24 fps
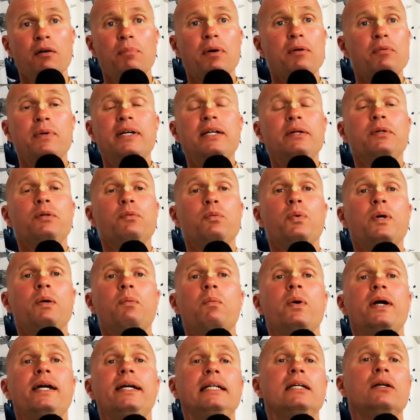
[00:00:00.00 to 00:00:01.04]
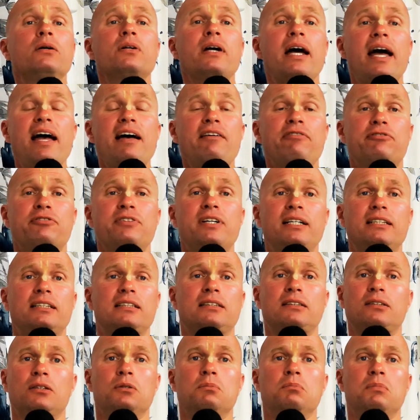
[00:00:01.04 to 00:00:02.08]
But we don't have that
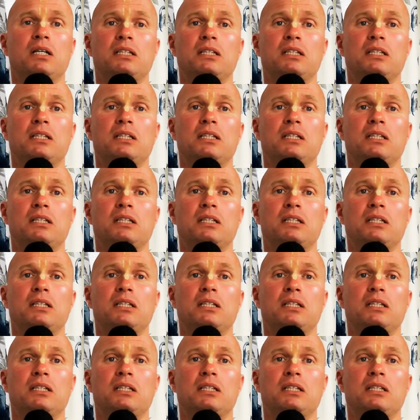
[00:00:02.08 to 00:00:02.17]
so